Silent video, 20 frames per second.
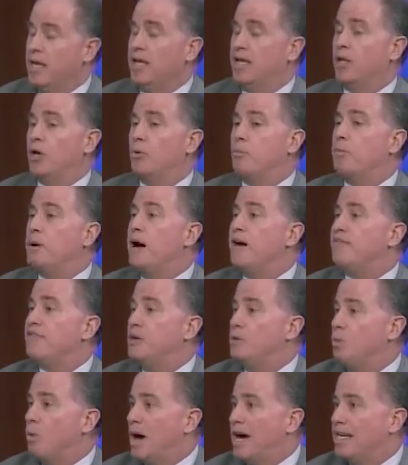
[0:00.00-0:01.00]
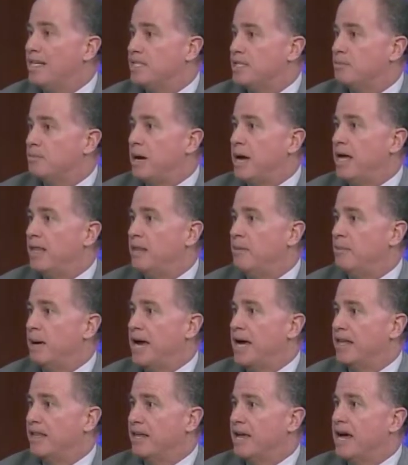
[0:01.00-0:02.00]
little puffy white spot in the
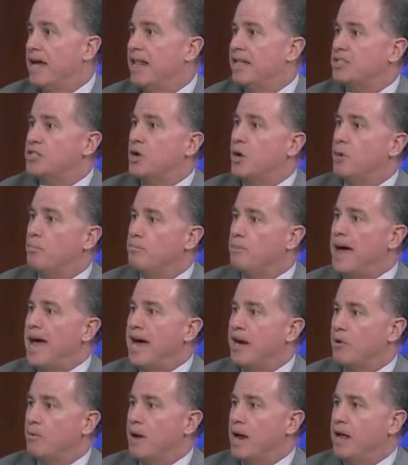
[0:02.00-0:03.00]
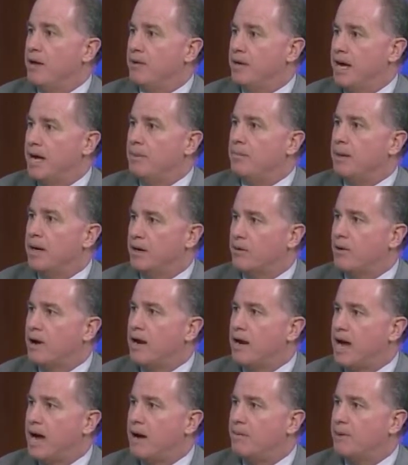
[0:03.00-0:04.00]
back of the eye. That's called background diabetic
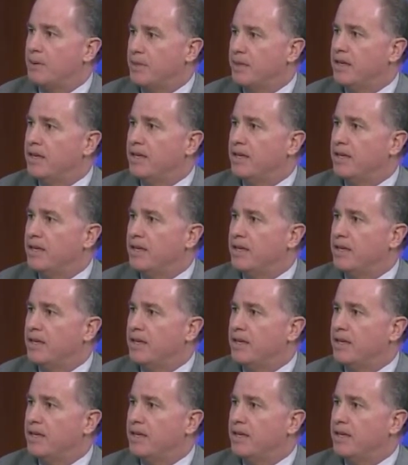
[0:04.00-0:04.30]
retinopathy.